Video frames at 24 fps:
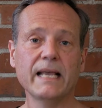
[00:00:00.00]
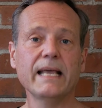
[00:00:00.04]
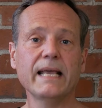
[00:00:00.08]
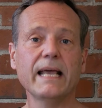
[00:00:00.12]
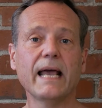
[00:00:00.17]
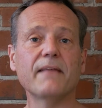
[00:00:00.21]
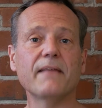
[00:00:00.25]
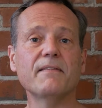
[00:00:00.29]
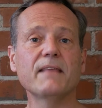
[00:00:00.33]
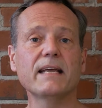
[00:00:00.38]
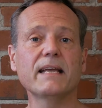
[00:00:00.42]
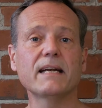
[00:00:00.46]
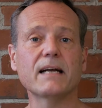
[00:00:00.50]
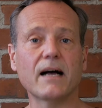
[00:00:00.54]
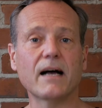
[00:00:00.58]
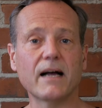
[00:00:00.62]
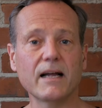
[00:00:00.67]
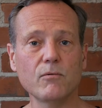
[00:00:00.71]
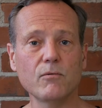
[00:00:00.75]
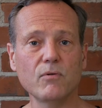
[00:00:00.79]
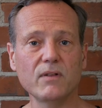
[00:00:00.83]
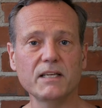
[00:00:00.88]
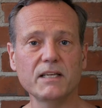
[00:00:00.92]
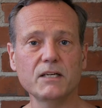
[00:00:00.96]
and then I
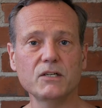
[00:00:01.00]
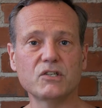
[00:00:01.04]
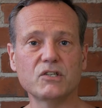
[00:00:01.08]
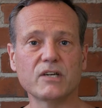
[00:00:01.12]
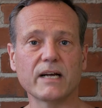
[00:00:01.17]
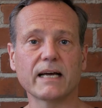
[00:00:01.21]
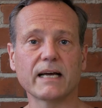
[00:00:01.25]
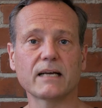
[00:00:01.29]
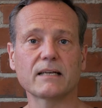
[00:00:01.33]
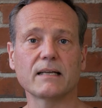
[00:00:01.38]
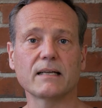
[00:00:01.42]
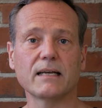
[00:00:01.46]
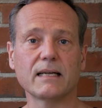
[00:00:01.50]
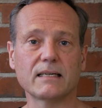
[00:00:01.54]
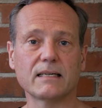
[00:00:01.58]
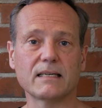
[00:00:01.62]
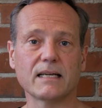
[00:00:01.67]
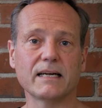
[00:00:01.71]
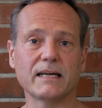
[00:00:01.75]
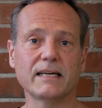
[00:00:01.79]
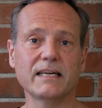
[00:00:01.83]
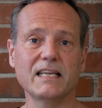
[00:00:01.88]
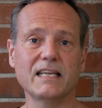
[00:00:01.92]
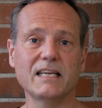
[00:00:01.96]
will inject a
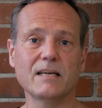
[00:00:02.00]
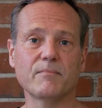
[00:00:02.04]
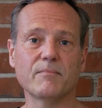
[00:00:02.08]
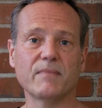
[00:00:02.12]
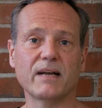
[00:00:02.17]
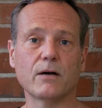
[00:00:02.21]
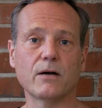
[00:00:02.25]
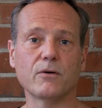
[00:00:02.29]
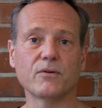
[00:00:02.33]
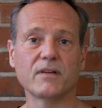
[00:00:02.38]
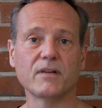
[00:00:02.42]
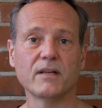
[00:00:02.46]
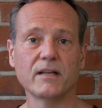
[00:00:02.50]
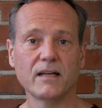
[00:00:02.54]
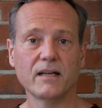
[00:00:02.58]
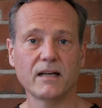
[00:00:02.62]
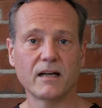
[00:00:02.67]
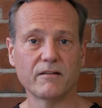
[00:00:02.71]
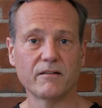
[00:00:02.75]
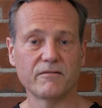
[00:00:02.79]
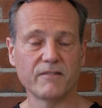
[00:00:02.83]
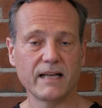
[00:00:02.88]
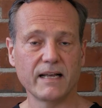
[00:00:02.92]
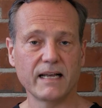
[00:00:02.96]
tiny amount
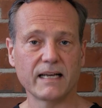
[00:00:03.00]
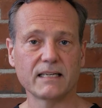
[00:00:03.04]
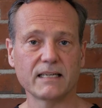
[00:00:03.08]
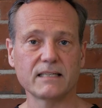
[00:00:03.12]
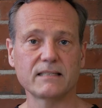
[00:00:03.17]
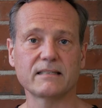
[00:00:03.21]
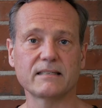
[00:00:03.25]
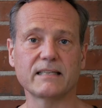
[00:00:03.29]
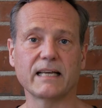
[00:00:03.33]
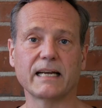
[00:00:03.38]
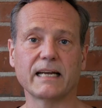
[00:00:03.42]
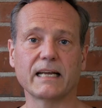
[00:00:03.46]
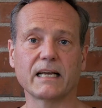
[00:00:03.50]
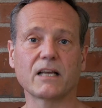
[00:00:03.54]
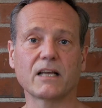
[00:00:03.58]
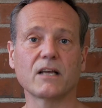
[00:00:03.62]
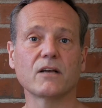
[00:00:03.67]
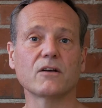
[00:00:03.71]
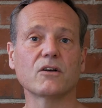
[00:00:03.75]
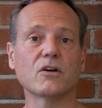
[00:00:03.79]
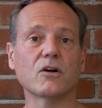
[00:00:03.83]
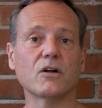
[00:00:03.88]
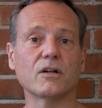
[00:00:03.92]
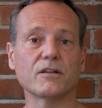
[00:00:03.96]
of anesthetic
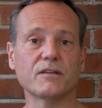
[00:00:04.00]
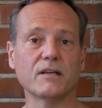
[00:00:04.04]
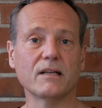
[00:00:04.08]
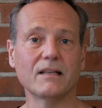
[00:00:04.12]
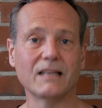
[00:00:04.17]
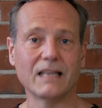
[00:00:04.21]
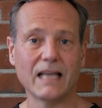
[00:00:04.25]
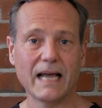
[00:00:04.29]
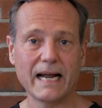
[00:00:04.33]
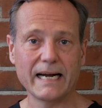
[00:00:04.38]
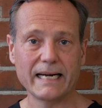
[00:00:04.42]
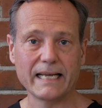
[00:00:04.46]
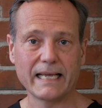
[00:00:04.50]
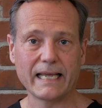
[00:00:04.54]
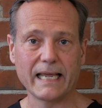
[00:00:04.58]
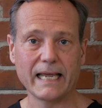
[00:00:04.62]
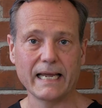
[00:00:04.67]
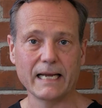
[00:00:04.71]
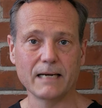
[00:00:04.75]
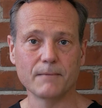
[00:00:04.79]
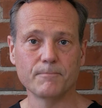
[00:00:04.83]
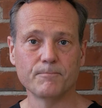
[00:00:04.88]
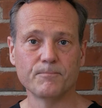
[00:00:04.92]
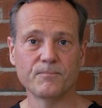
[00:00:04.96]
called
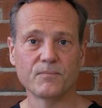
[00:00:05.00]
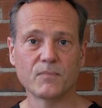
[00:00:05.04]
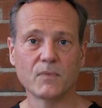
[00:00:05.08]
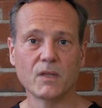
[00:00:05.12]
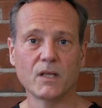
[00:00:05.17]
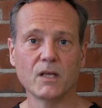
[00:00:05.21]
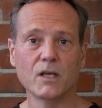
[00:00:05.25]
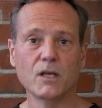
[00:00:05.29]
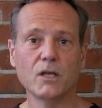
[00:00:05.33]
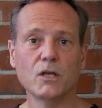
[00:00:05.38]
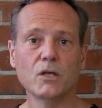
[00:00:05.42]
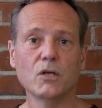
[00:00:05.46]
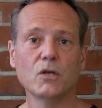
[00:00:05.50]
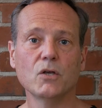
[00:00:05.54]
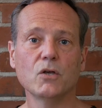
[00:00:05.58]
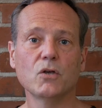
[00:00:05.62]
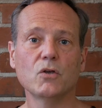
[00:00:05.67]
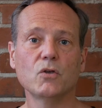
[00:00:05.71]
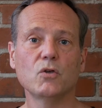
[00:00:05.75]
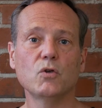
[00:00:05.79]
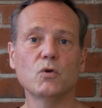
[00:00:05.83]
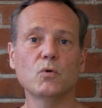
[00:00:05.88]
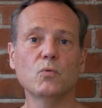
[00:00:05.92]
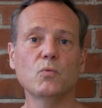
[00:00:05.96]
lidocaine.
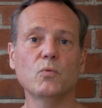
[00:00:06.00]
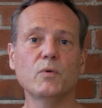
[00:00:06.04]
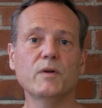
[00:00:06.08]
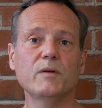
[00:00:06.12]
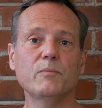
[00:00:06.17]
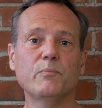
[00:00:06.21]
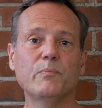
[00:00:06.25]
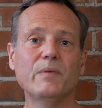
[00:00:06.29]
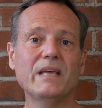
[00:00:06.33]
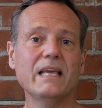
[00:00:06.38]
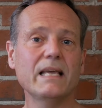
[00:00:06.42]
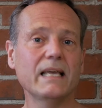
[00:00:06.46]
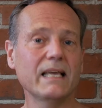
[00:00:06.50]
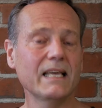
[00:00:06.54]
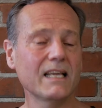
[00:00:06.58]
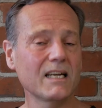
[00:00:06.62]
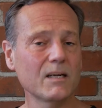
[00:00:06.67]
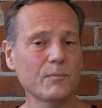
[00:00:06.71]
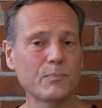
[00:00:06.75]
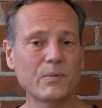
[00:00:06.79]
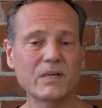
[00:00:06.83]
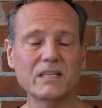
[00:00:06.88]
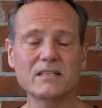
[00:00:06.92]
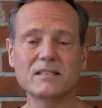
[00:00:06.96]
You would be in a
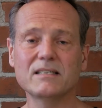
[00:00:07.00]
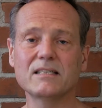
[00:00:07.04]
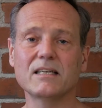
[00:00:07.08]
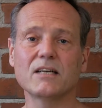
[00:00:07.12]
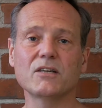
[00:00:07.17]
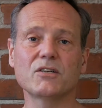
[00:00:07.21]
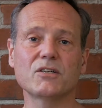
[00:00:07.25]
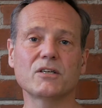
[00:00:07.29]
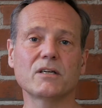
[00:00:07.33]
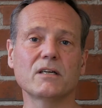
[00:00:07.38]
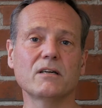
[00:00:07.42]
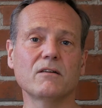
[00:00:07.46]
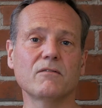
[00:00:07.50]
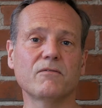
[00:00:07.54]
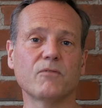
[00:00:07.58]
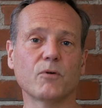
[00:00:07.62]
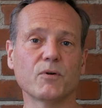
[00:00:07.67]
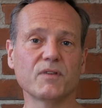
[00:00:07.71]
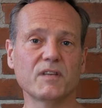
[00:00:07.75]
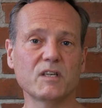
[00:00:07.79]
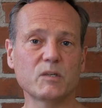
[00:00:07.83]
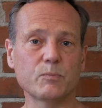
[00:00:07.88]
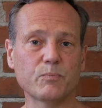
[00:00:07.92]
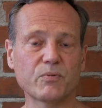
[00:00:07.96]
position for
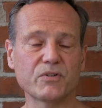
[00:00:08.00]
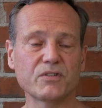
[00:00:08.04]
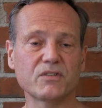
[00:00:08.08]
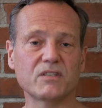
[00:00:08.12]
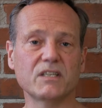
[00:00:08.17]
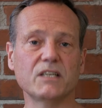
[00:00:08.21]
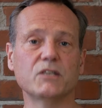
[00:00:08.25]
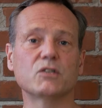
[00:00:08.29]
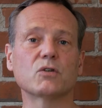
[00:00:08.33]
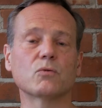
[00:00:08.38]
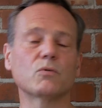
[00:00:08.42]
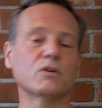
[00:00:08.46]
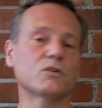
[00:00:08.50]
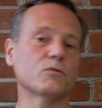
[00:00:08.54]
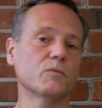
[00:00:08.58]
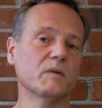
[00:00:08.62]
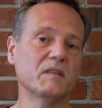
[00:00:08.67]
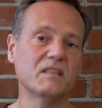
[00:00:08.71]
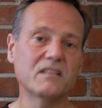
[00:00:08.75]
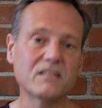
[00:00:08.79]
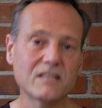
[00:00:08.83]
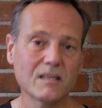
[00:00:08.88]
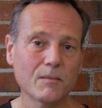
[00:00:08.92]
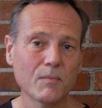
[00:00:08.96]
this procedure which would
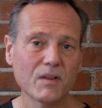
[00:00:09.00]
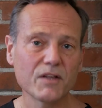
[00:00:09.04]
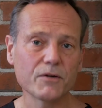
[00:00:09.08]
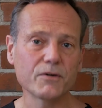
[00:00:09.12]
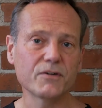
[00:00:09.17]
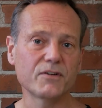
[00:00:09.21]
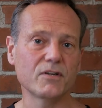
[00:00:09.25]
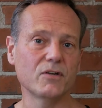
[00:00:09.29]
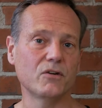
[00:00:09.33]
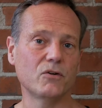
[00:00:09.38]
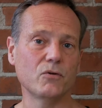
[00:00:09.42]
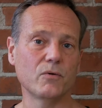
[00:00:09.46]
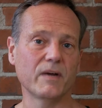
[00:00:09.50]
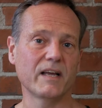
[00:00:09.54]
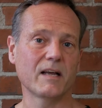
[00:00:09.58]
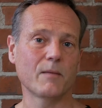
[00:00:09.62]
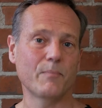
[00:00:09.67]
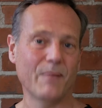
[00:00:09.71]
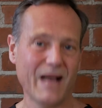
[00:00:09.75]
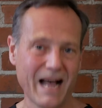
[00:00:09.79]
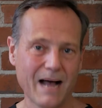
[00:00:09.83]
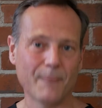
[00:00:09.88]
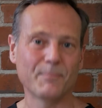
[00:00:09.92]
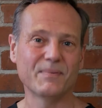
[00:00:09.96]
be similar to doing a
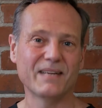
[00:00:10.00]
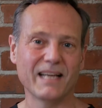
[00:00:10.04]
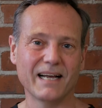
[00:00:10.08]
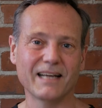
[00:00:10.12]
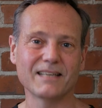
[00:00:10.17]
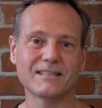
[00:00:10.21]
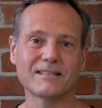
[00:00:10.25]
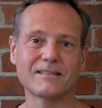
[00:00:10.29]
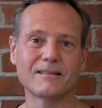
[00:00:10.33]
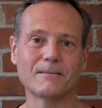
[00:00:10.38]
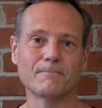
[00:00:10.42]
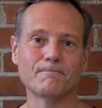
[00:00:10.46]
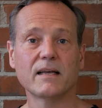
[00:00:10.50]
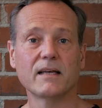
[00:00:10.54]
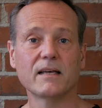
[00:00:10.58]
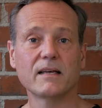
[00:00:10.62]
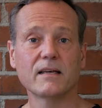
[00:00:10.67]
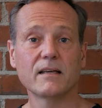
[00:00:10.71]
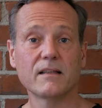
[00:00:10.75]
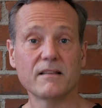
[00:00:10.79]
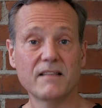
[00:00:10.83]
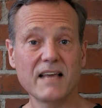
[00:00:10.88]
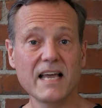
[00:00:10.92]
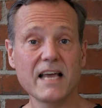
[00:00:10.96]
pap test.
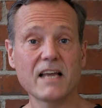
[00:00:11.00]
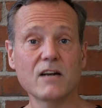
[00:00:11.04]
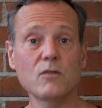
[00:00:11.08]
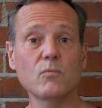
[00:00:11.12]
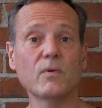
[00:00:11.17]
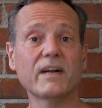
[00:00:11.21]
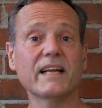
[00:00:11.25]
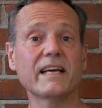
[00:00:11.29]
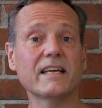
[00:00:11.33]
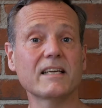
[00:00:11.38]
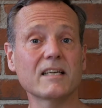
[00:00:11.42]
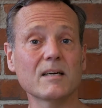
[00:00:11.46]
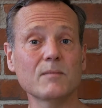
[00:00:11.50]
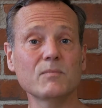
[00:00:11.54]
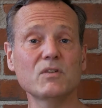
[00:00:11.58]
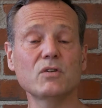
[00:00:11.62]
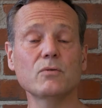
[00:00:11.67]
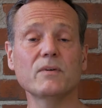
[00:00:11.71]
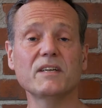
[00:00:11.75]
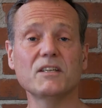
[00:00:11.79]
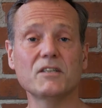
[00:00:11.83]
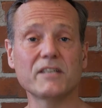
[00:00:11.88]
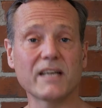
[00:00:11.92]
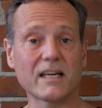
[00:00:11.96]
Then, when I come to
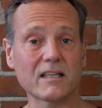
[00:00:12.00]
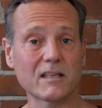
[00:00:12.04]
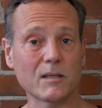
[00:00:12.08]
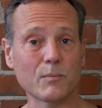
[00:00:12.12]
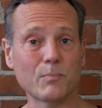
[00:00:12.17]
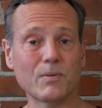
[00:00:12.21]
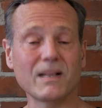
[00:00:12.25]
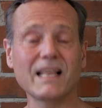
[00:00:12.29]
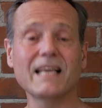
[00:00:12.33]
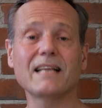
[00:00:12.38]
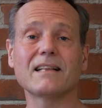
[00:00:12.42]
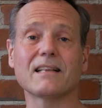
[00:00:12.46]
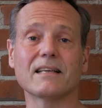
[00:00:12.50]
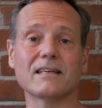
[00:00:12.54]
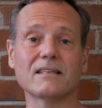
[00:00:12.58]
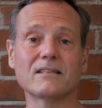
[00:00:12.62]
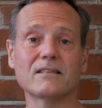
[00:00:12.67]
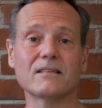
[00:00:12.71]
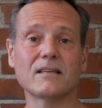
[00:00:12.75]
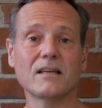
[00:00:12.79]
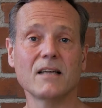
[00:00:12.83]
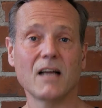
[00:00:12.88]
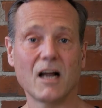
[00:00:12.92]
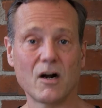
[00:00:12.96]
inject the
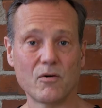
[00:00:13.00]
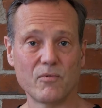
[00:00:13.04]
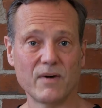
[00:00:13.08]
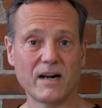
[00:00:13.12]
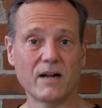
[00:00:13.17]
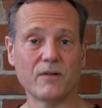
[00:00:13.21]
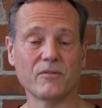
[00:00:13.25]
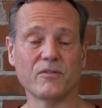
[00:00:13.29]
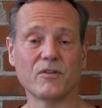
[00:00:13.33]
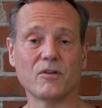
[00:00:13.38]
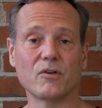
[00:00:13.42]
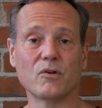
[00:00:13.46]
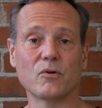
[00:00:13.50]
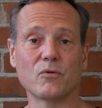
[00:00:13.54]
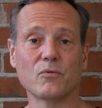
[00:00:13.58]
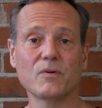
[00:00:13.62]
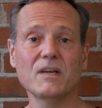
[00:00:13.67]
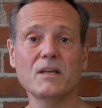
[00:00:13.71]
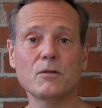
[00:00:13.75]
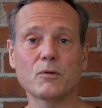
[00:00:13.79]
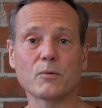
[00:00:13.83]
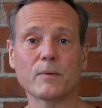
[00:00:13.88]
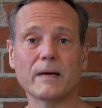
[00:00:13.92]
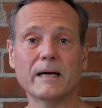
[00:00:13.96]
platelets around the
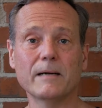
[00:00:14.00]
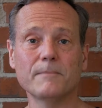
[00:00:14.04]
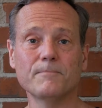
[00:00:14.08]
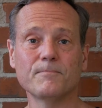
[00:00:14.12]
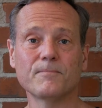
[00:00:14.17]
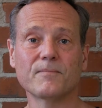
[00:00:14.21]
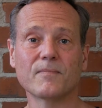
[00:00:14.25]
urethra,